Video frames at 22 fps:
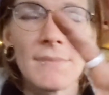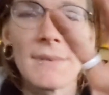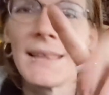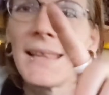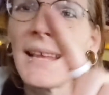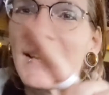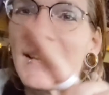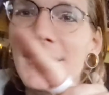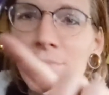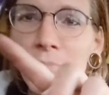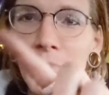
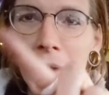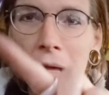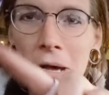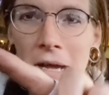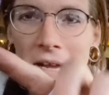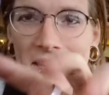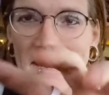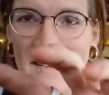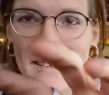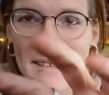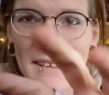
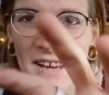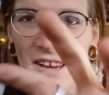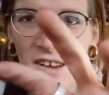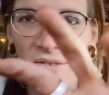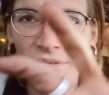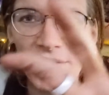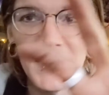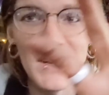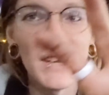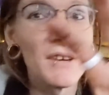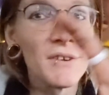bloggy style
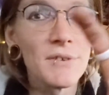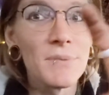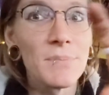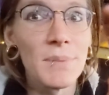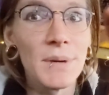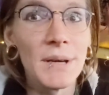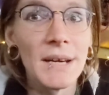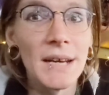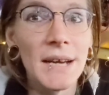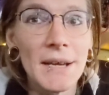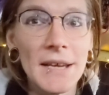videos,
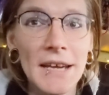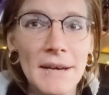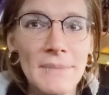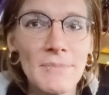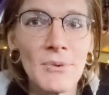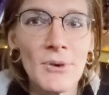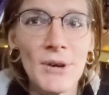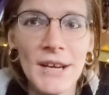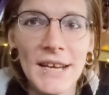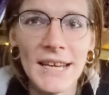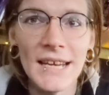but I am
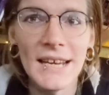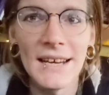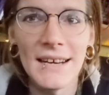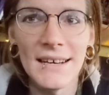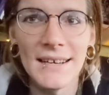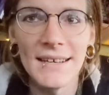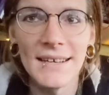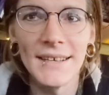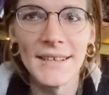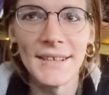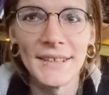working
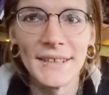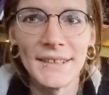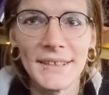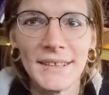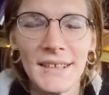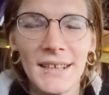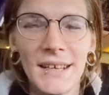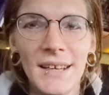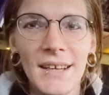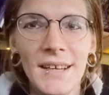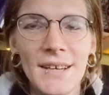on
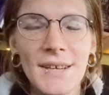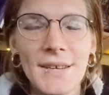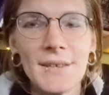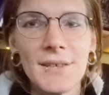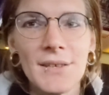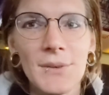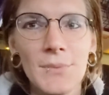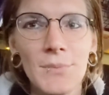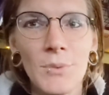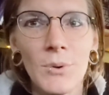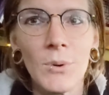
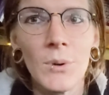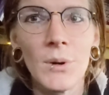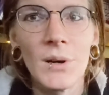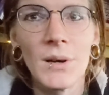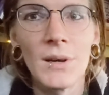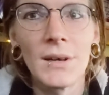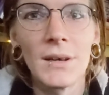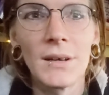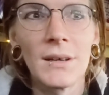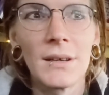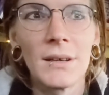some
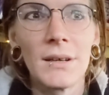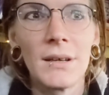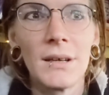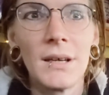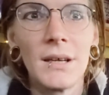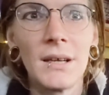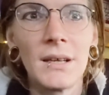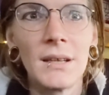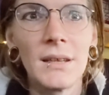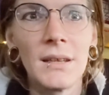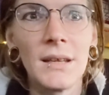more
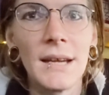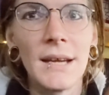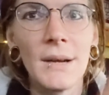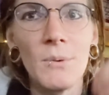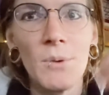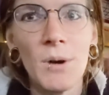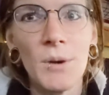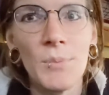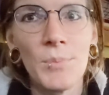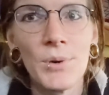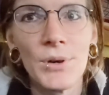like
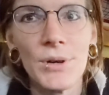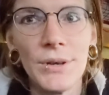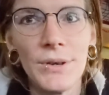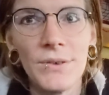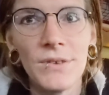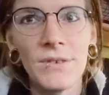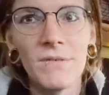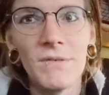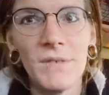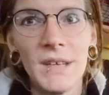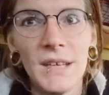well
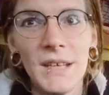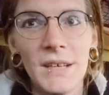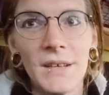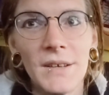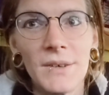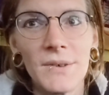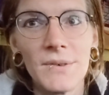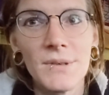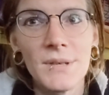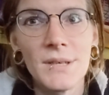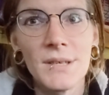produced
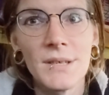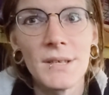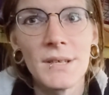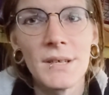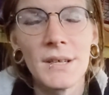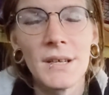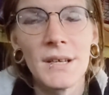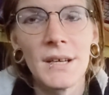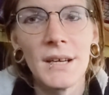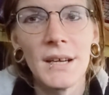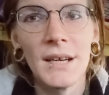videos,
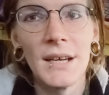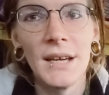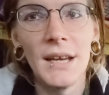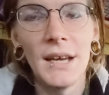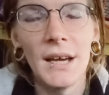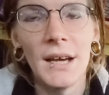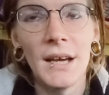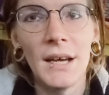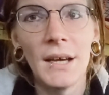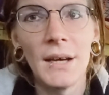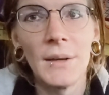
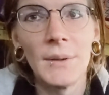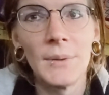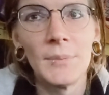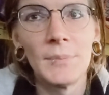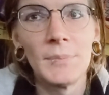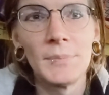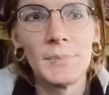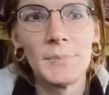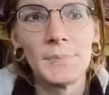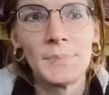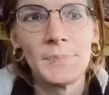
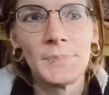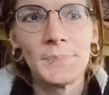um,